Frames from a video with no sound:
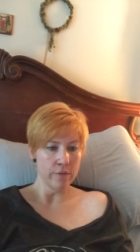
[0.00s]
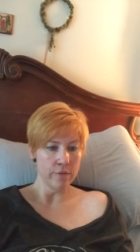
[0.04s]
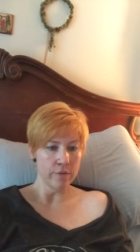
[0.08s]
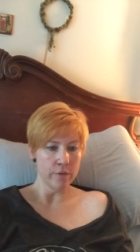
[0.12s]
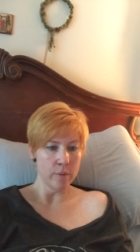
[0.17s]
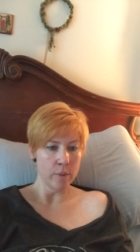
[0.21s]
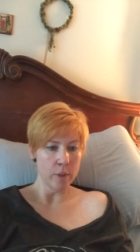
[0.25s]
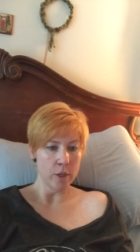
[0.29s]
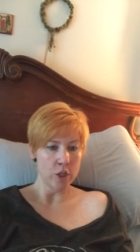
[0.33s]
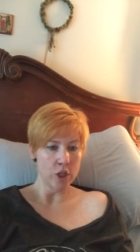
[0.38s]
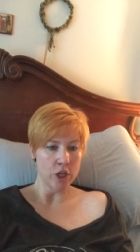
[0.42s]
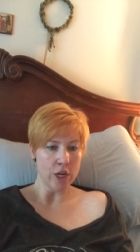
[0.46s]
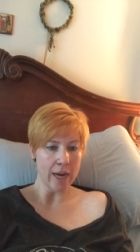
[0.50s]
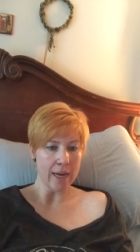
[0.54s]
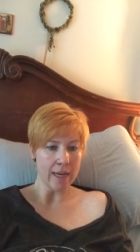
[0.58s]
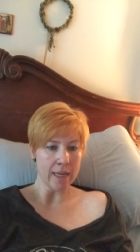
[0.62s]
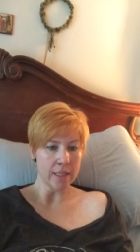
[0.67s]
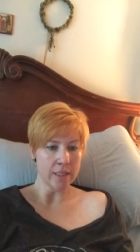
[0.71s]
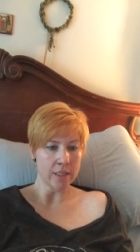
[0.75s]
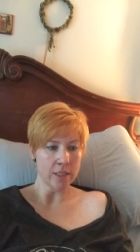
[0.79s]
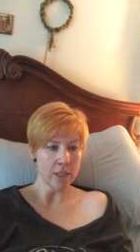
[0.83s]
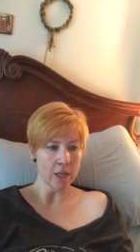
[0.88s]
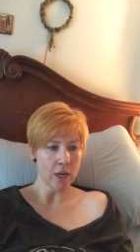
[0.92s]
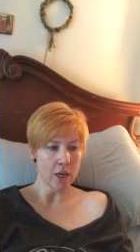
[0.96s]
from the
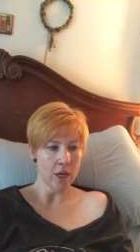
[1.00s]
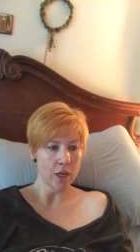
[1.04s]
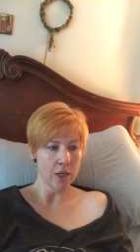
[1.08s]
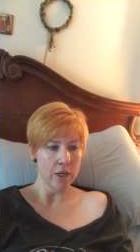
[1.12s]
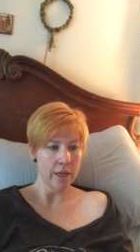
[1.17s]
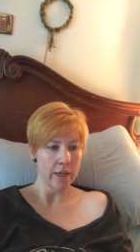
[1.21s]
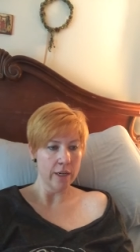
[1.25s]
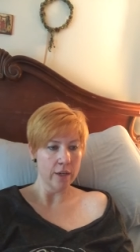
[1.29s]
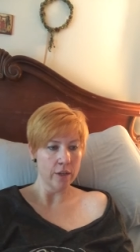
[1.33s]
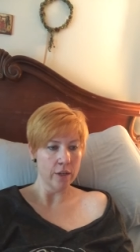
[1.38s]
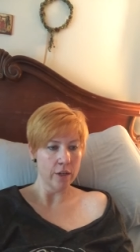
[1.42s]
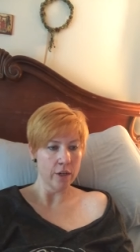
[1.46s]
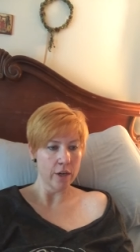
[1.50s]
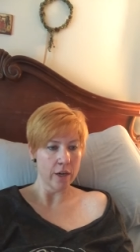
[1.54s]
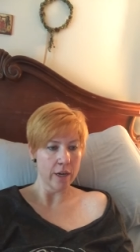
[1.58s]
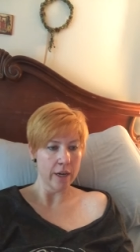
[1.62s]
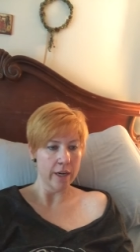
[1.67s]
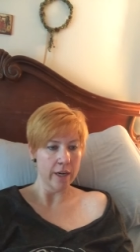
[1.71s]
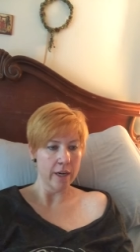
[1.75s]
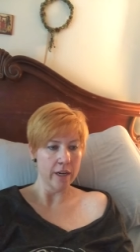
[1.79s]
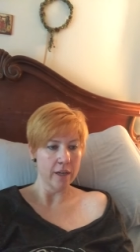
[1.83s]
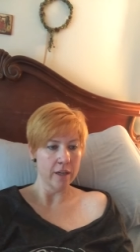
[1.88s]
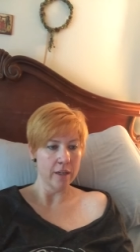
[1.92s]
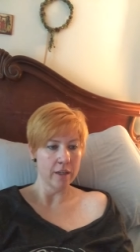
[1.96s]
jagged scar near her
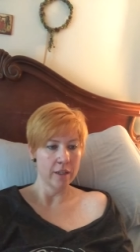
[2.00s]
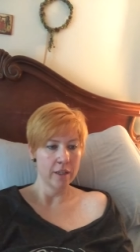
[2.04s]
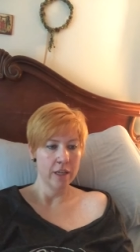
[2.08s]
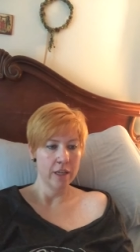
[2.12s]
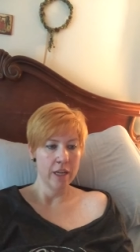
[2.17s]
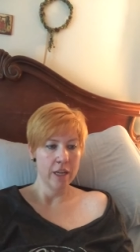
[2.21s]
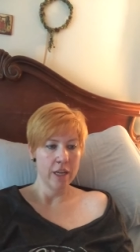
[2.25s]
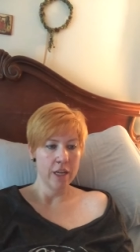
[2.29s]
ear,